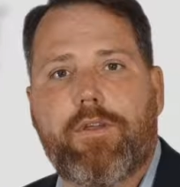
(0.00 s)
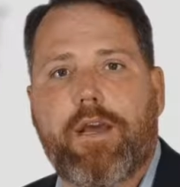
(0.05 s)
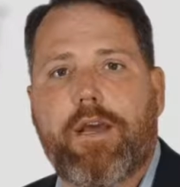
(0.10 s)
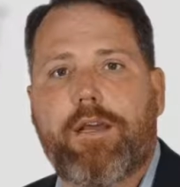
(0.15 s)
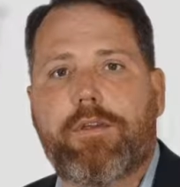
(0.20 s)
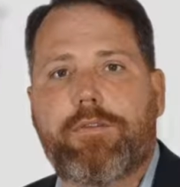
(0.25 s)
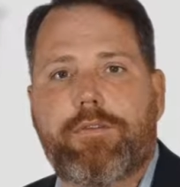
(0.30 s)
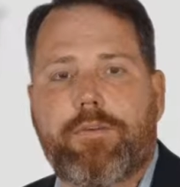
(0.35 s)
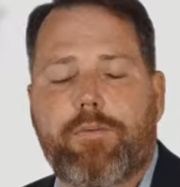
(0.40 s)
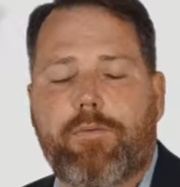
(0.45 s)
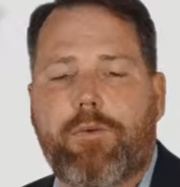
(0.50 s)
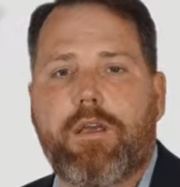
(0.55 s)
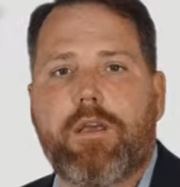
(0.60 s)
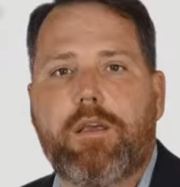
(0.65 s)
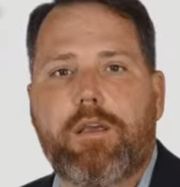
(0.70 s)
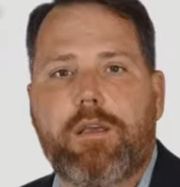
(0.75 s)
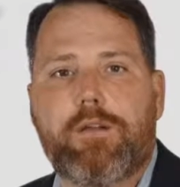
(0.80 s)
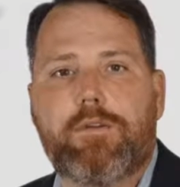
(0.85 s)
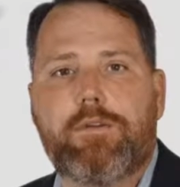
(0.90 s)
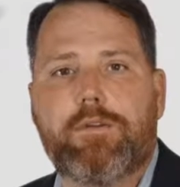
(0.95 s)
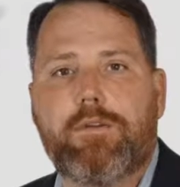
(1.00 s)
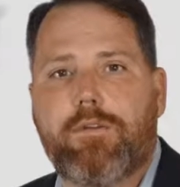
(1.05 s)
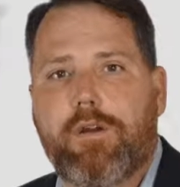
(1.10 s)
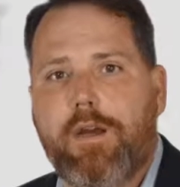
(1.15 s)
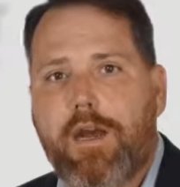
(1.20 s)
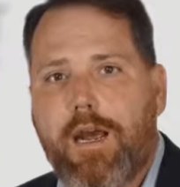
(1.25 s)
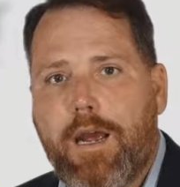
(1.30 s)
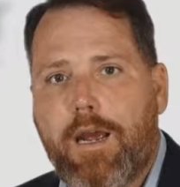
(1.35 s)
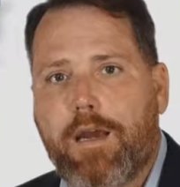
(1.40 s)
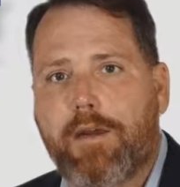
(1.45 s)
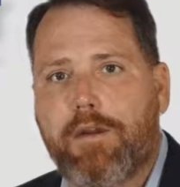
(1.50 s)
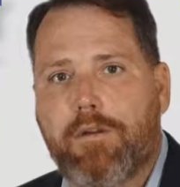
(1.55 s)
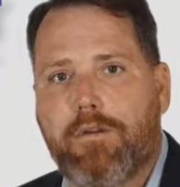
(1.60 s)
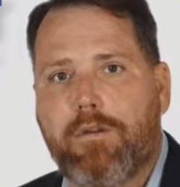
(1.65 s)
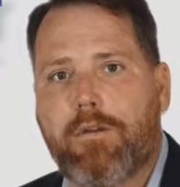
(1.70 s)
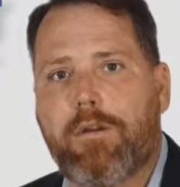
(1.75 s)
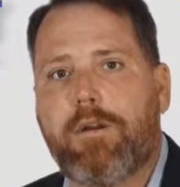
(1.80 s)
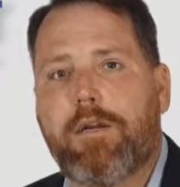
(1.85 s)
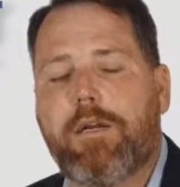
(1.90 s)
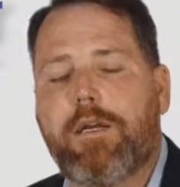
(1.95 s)
that so we can get you an
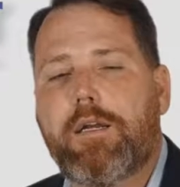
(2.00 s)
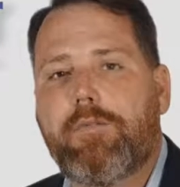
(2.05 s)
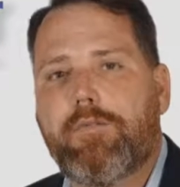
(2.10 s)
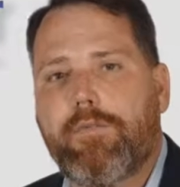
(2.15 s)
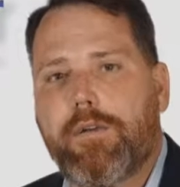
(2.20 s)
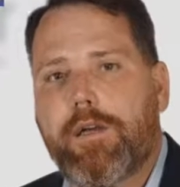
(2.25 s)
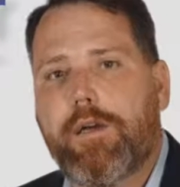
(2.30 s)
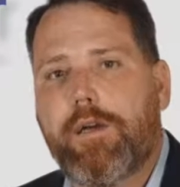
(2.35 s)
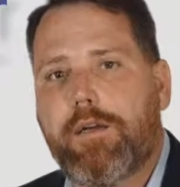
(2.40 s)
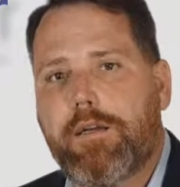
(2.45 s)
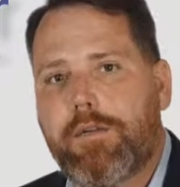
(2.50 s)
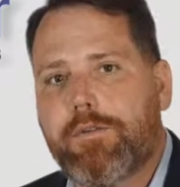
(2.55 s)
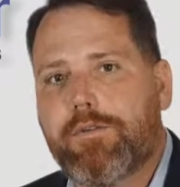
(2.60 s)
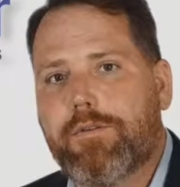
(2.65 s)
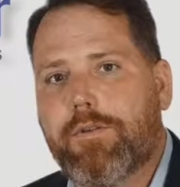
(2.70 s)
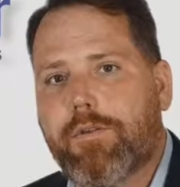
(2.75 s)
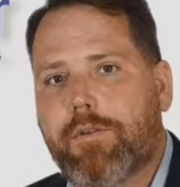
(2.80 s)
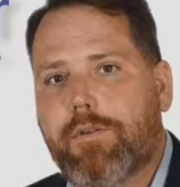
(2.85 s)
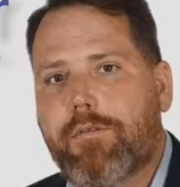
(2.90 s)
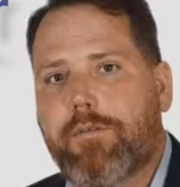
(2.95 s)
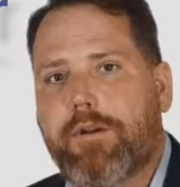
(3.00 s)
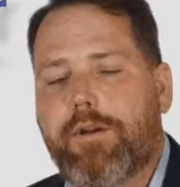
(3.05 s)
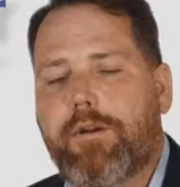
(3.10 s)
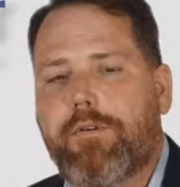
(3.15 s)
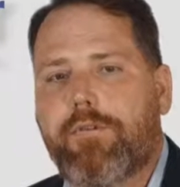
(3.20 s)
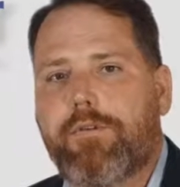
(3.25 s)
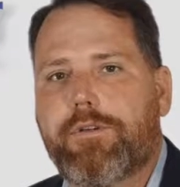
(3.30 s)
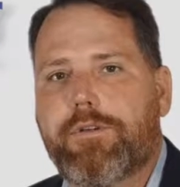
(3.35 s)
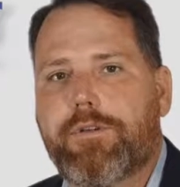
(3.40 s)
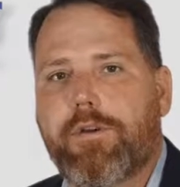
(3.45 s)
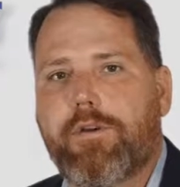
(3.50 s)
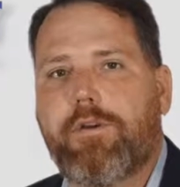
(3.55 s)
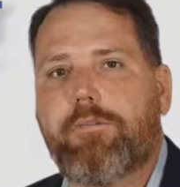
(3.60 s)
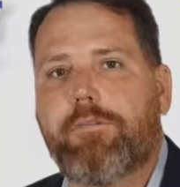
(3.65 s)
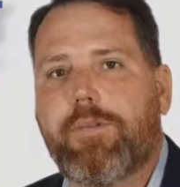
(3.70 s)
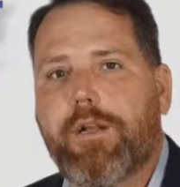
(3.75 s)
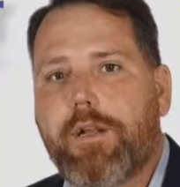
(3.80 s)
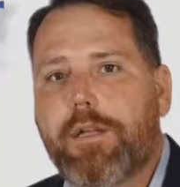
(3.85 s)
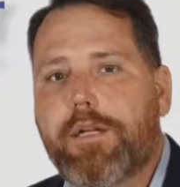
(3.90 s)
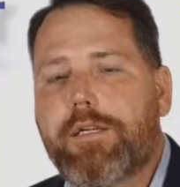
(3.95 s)
accurate internal rate of return.
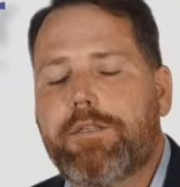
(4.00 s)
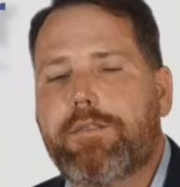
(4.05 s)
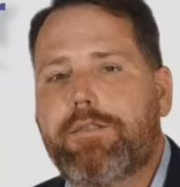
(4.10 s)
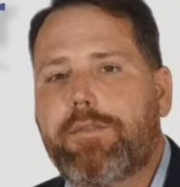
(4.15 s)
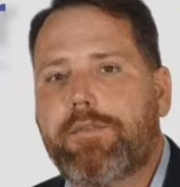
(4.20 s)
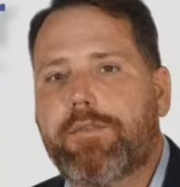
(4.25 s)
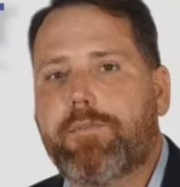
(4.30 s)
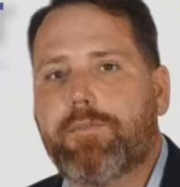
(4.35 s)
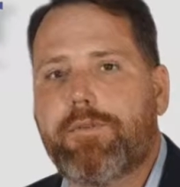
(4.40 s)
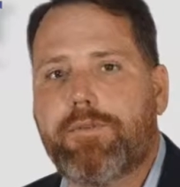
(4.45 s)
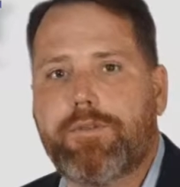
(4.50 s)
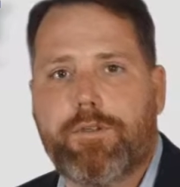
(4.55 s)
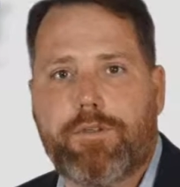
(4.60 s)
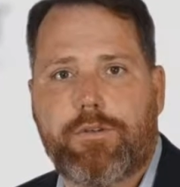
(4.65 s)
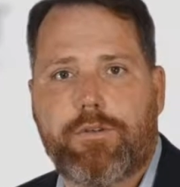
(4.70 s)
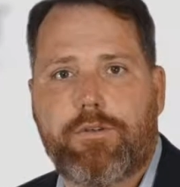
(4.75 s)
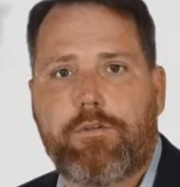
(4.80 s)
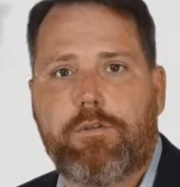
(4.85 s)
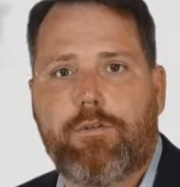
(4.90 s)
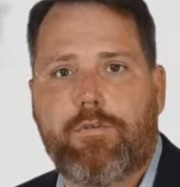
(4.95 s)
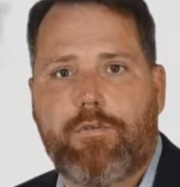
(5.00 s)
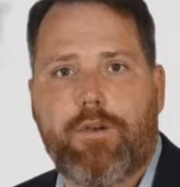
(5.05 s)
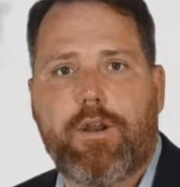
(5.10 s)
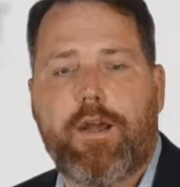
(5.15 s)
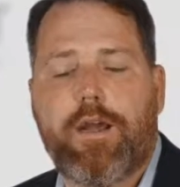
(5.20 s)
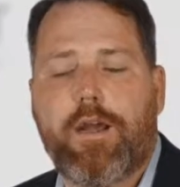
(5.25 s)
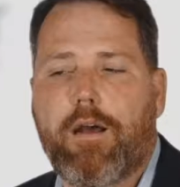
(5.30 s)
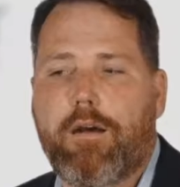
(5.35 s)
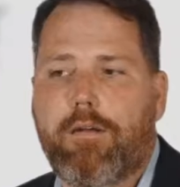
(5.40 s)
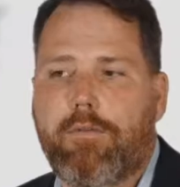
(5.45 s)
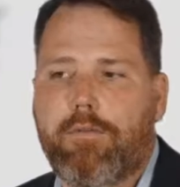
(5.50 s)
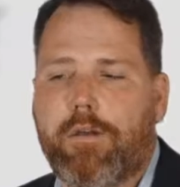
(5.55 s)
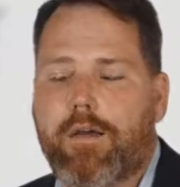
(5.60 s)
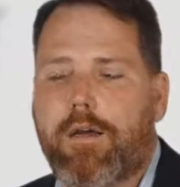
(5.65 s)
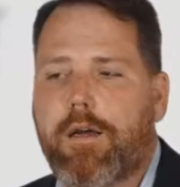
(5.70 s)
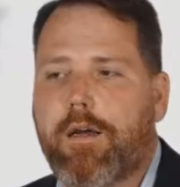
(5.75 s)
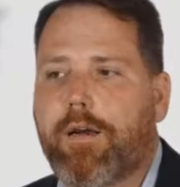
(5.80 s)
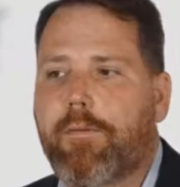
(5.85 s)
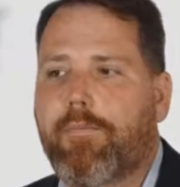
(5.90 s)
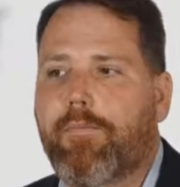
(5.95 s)
But let's just presume for now
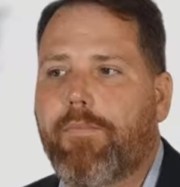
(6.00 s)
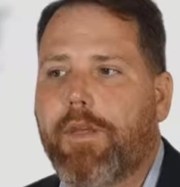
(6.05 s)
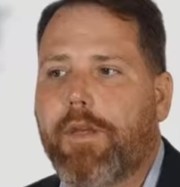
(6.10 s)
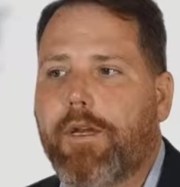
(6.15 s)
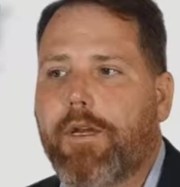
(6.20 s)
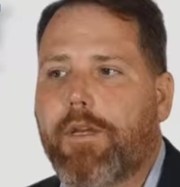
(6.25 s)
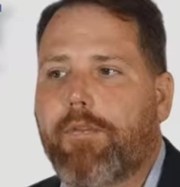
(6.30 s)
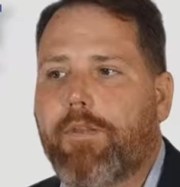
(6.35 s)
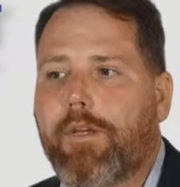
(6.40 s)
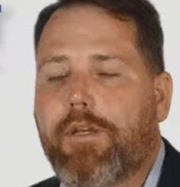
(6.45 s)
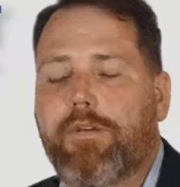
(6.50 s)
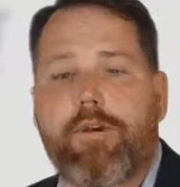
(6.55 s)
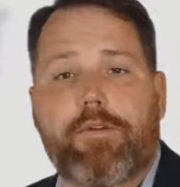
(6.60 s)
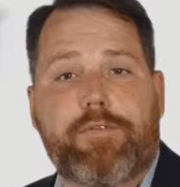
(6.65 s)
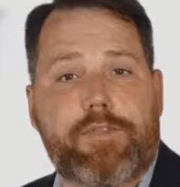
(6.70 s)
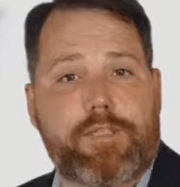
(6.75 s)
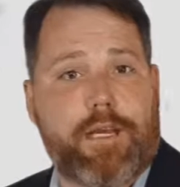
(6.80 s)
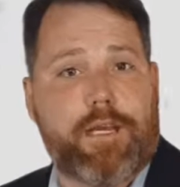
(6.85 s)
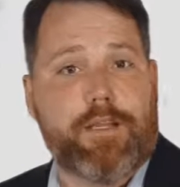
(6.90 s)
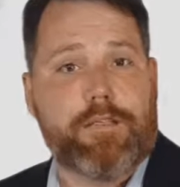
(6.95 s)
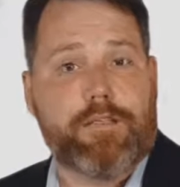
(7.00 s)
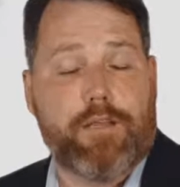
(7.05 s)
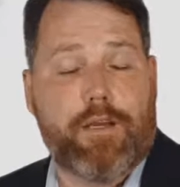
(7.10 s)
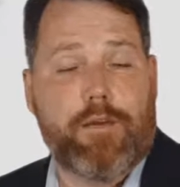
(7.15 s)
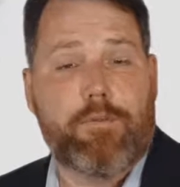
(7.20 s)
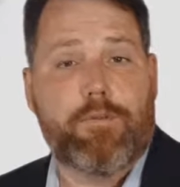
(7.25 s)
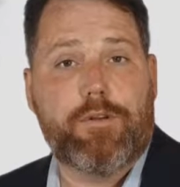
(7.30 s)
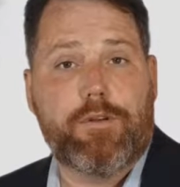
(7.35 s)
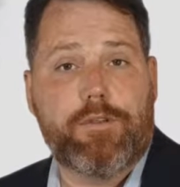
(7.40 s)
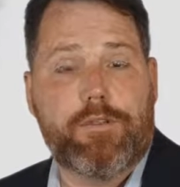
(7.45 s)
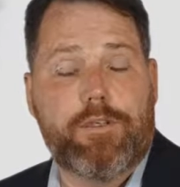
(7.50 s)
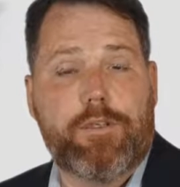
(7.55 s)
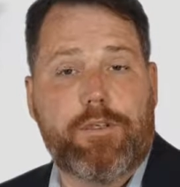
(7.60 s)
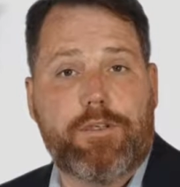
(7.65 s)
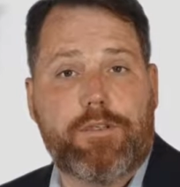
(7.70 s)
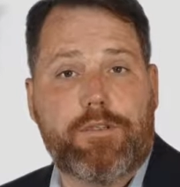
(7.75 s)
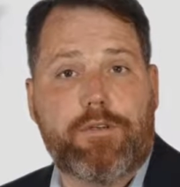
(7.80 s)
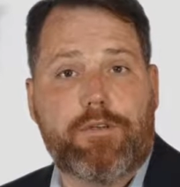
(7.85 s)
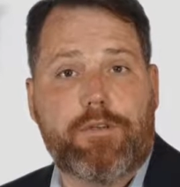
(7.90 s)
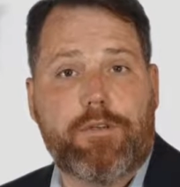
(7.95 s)
that you have a tax liability
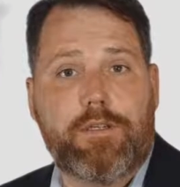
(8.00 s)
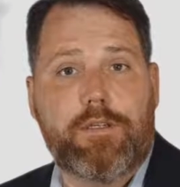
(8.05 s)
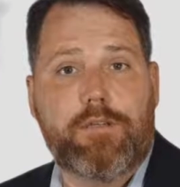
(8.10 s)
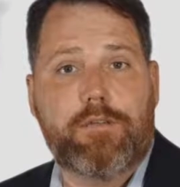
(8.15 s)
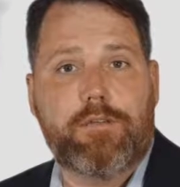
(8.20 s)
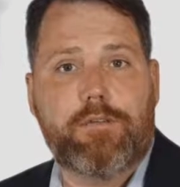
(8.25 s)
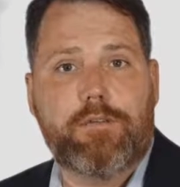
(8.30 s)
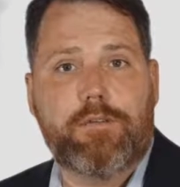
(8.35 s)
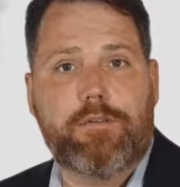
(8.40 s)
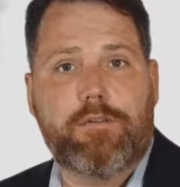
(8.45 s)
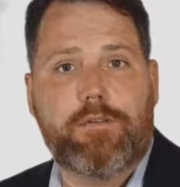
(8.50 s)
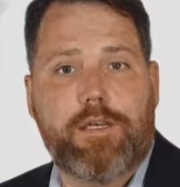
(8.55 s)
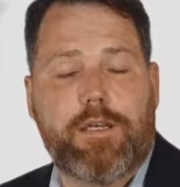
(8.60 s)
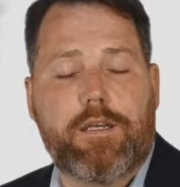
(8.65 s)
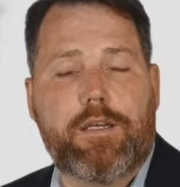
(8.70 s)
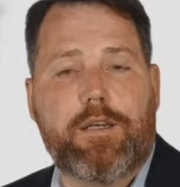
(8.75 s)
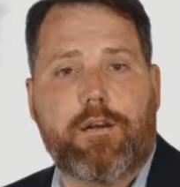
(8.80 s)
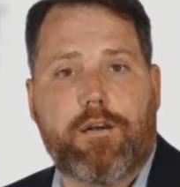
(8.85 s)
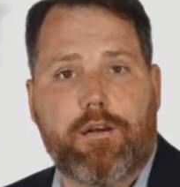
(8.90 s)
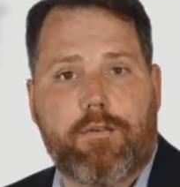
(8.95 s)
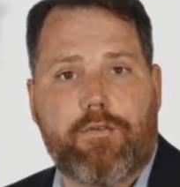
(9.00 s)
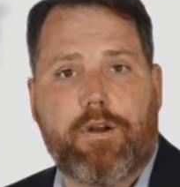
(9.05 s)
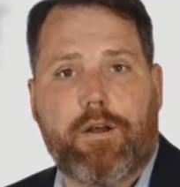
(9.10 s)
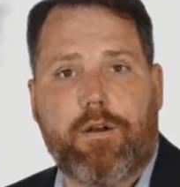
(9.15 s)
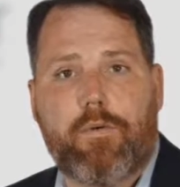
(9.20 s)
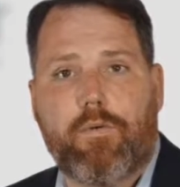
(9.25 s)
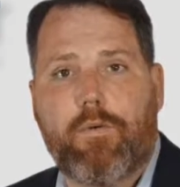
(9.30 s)
that you need to take care of right